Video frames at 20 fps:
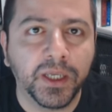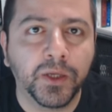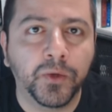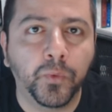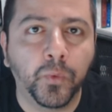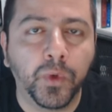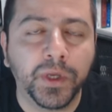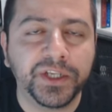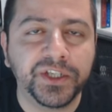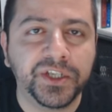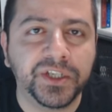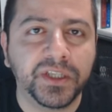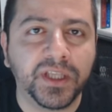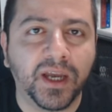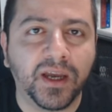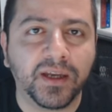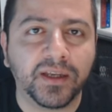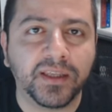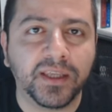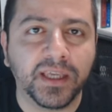which
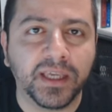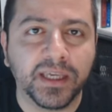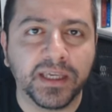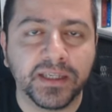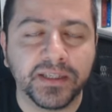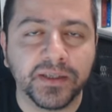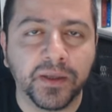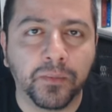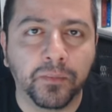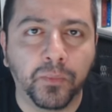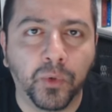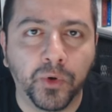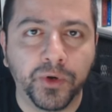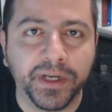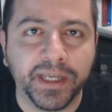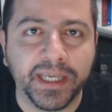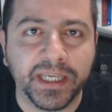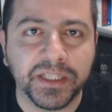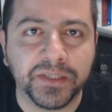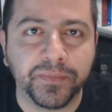stock is more
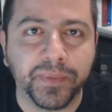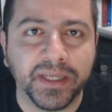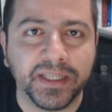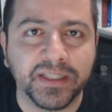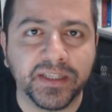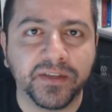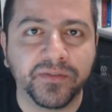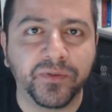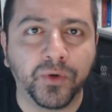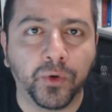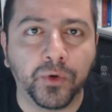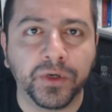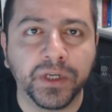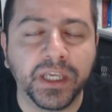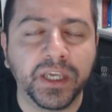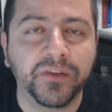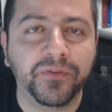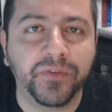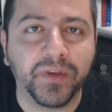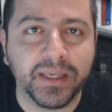expensive or
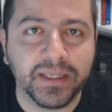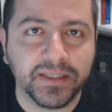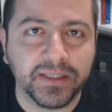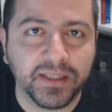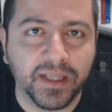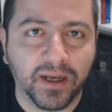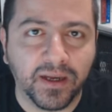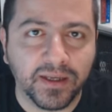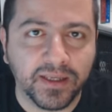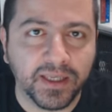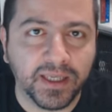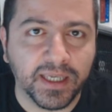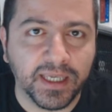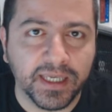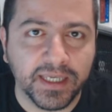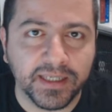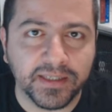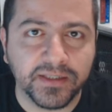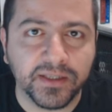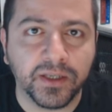if a stock
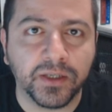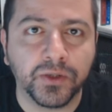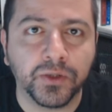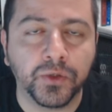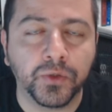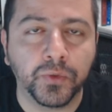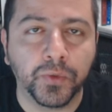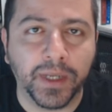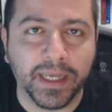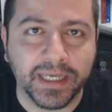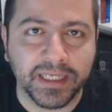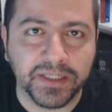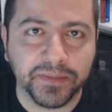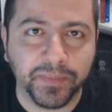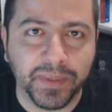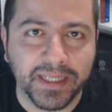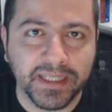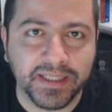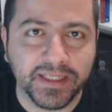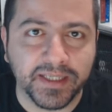is too
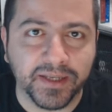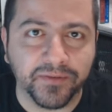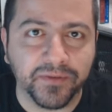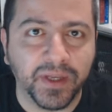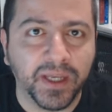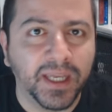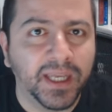expensive.